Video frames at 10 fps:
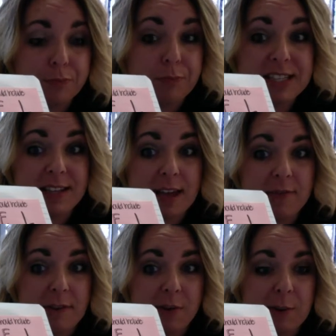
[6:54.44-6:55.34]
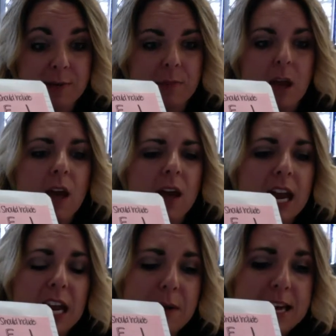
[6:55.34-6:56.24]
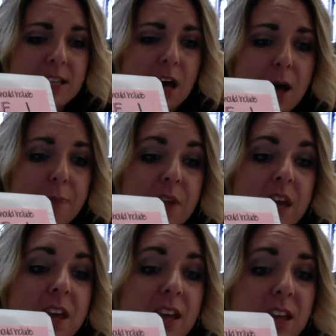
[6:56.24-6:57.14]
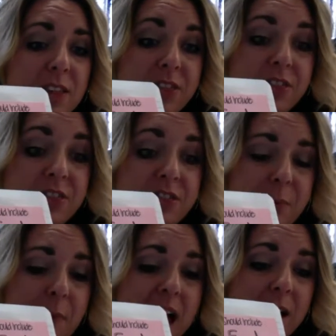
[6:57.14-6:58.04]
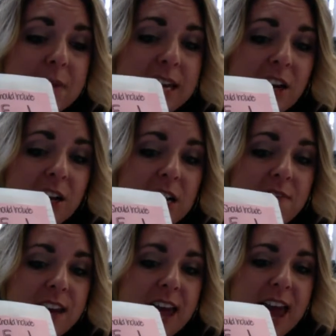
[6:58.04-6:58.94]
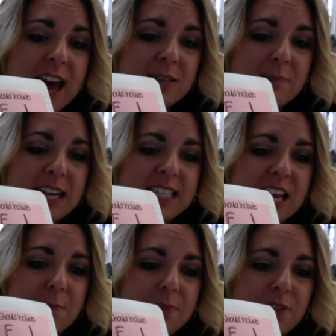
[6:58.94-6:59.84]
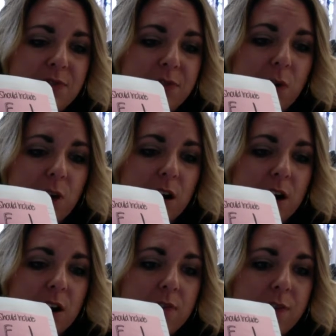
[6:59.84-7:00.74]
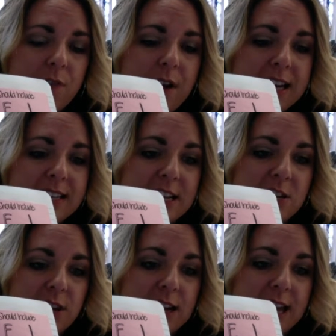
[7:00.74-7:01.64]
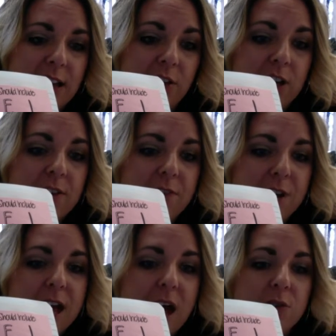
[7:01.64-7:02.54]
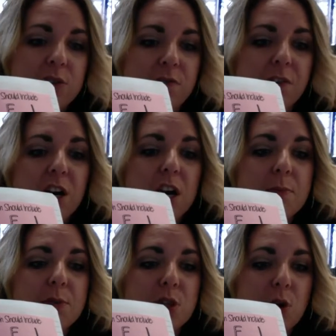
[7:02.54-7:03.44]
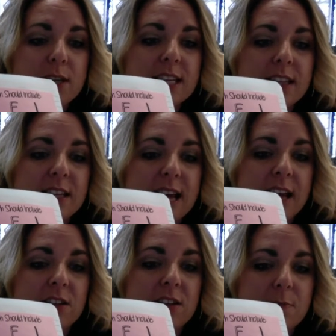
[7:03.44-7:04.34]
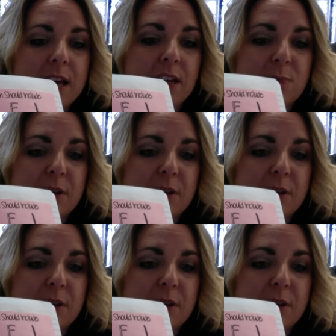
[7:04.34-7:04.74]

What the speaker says: Be safe, everyone. Anyways, the bottom here even has my tips for finding central idea, looking for nouns and verbs, noticing the title, subtitles,